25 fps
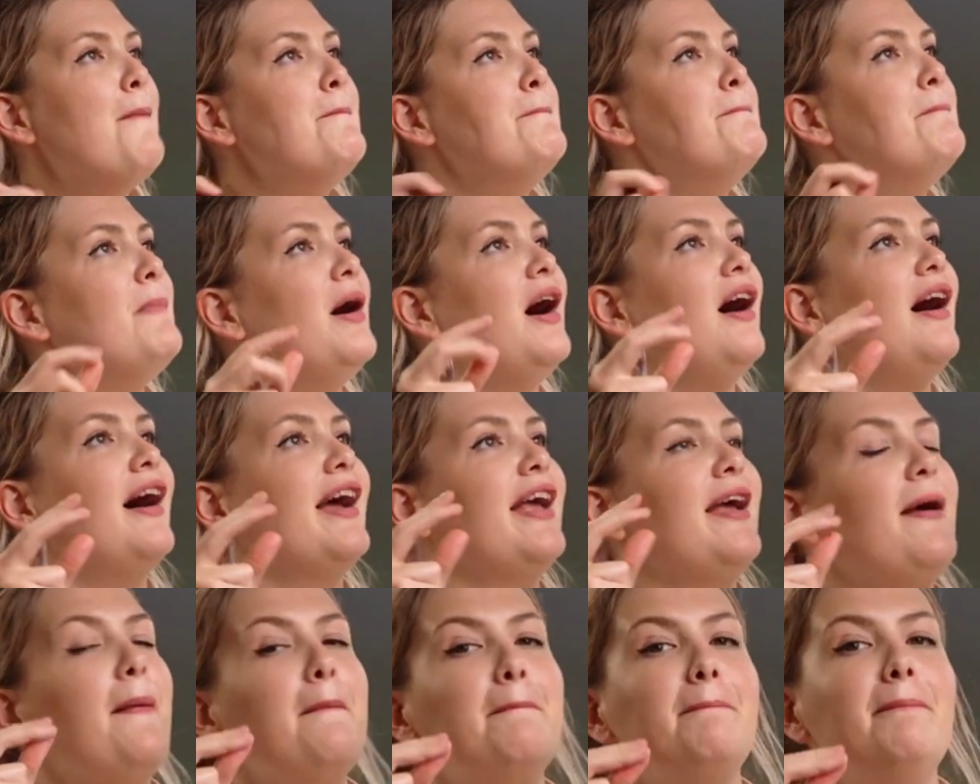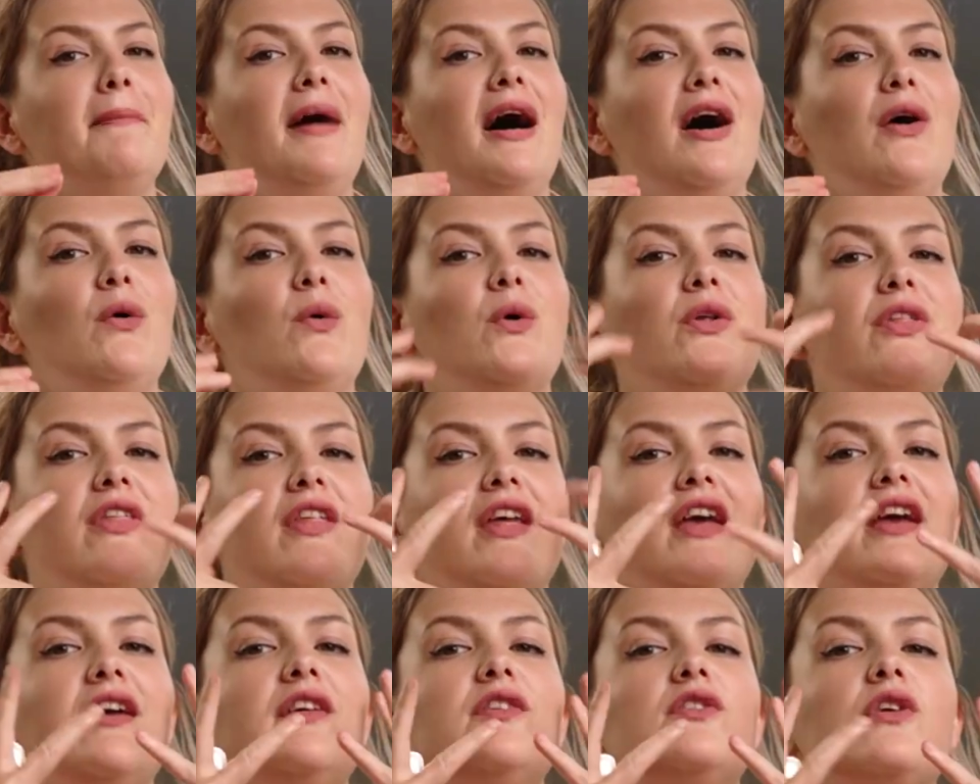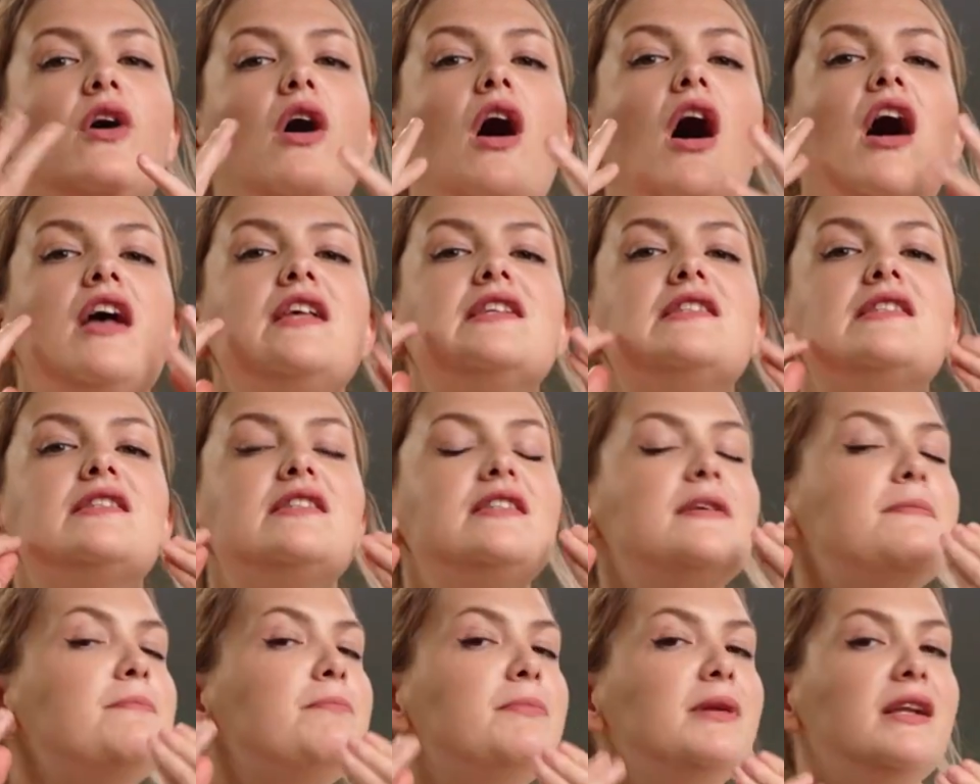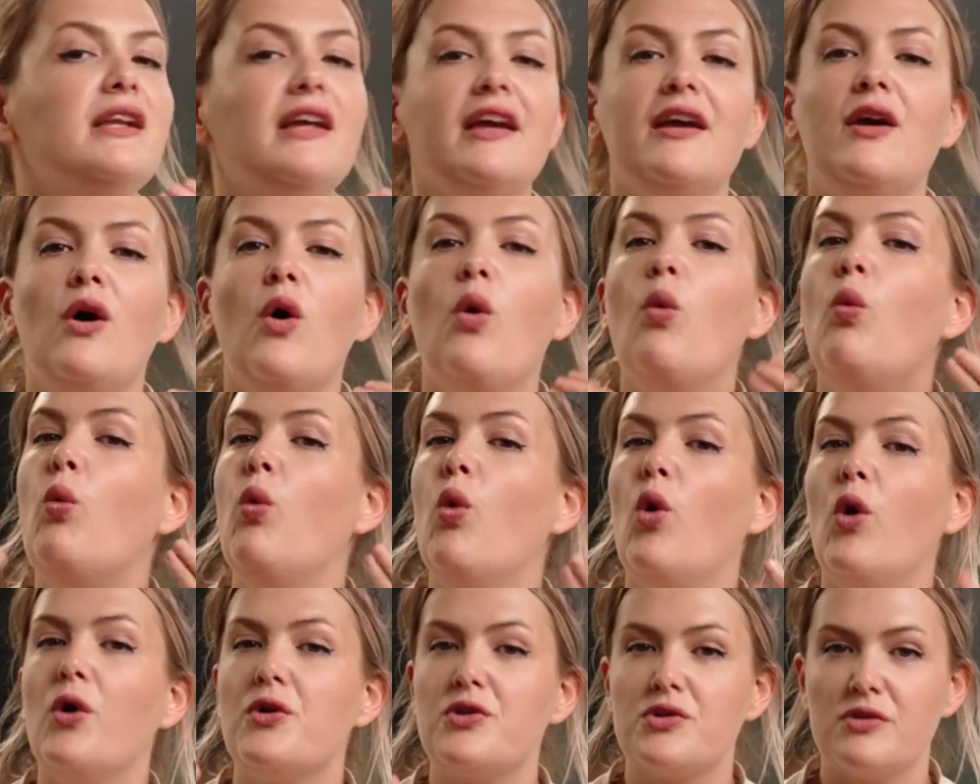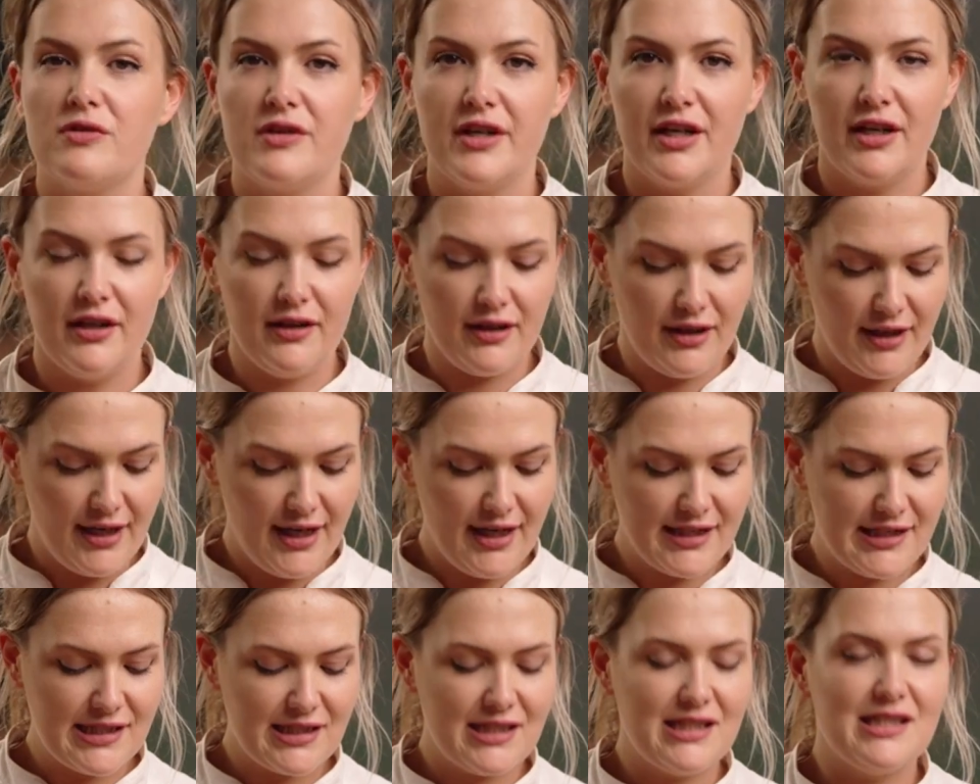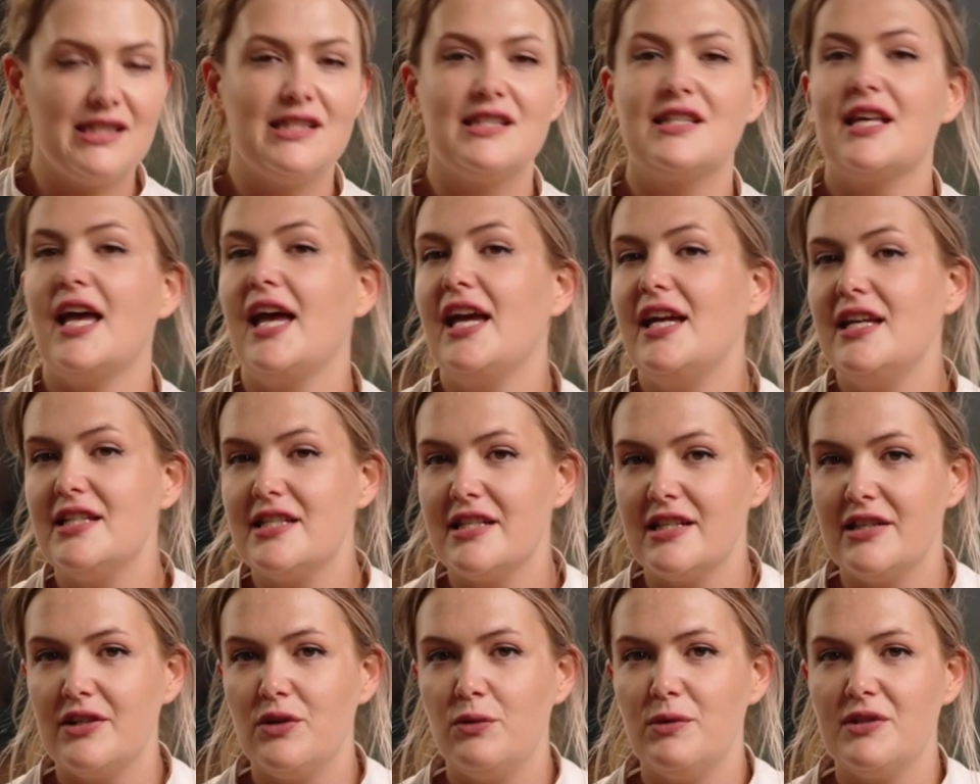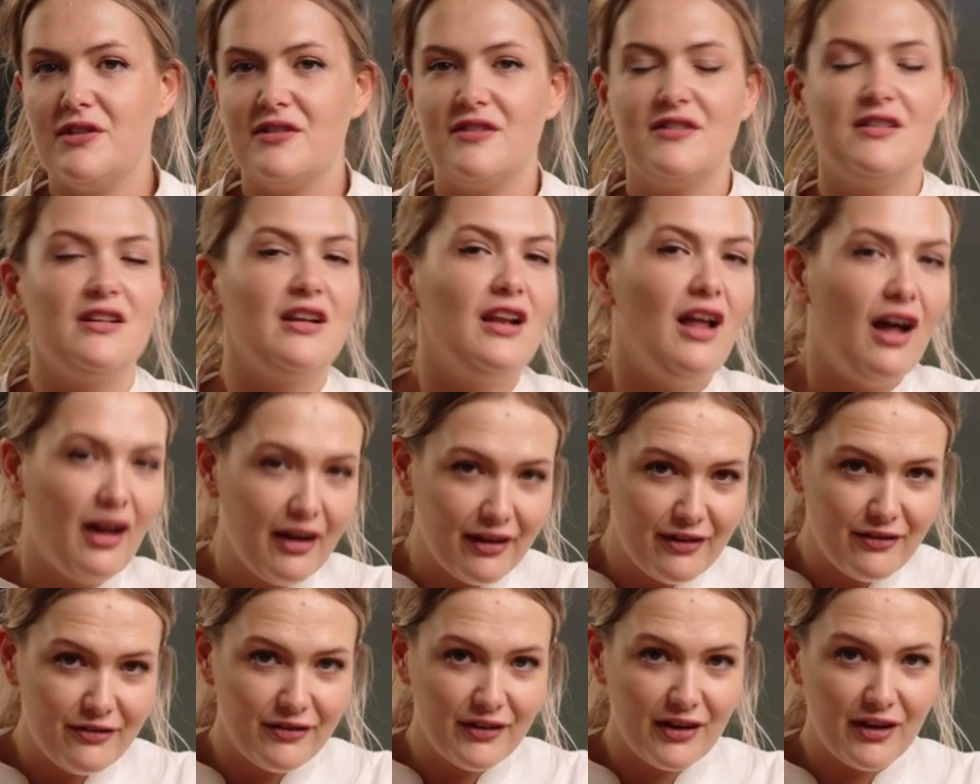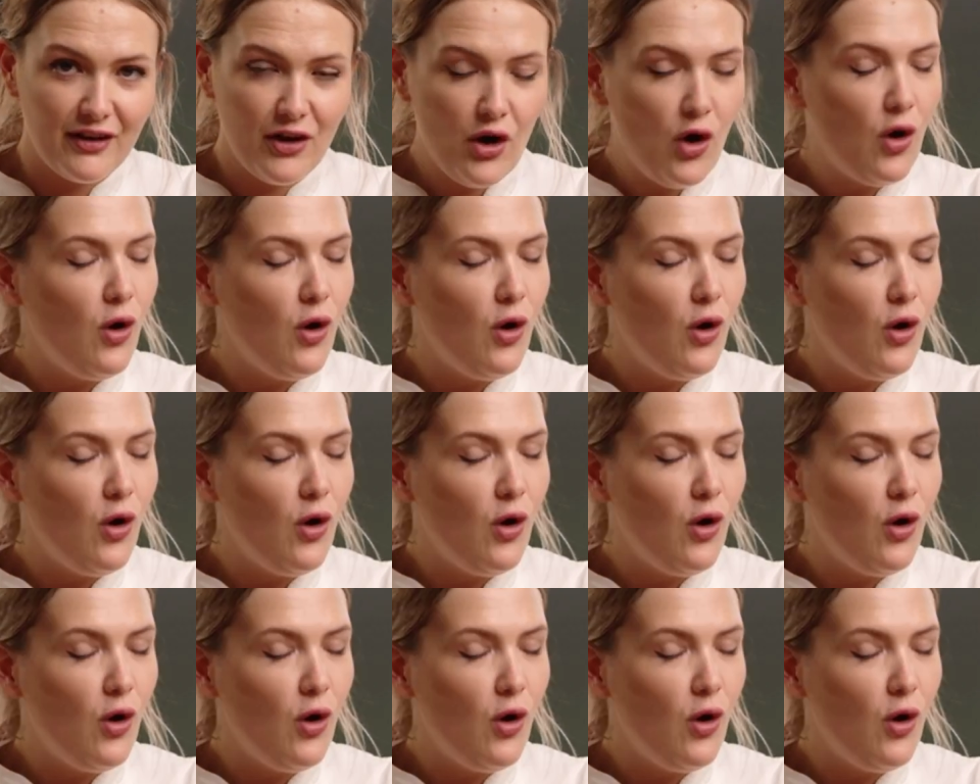My mouth is simply watering. It's cascading with saliva